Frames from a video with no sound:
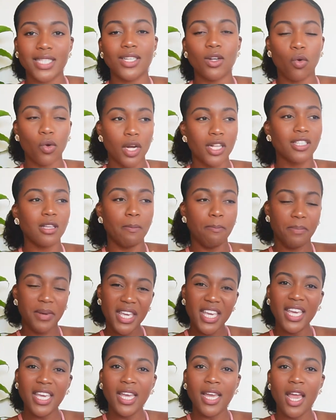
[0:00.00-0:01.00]
in order to
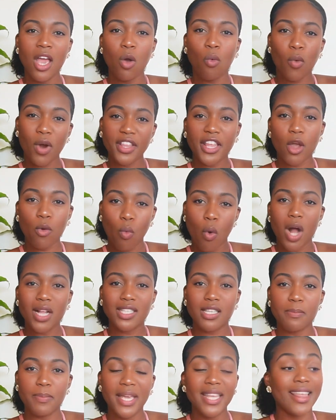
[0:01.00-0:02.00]
be where they want
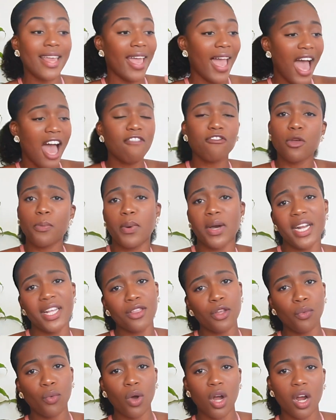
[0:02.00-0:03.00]
to be, they have to put in
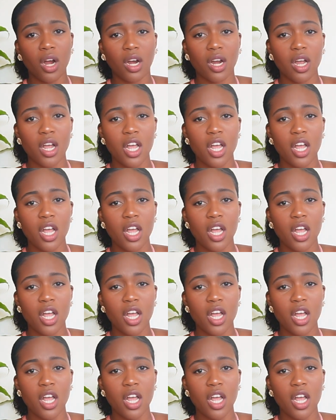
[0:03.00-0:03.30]
the work.